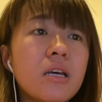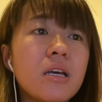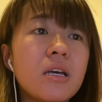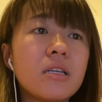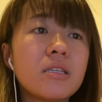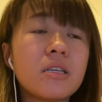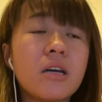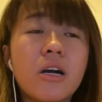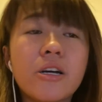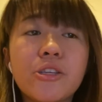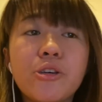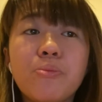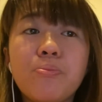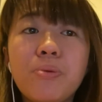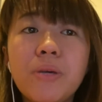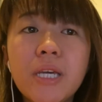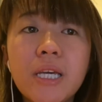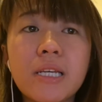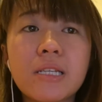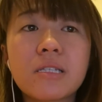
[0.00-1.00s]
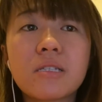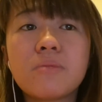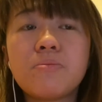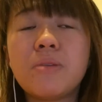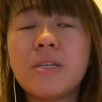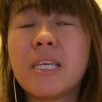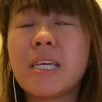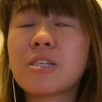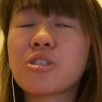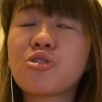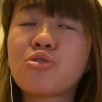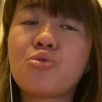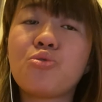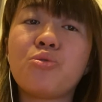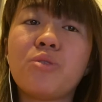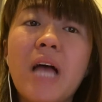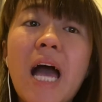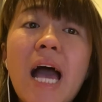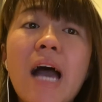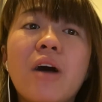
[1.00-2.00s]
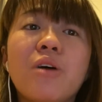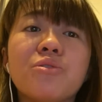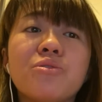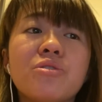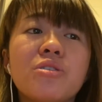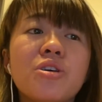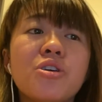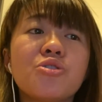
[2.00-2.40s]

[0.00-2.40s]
The audio peaks, meaning it's too loud,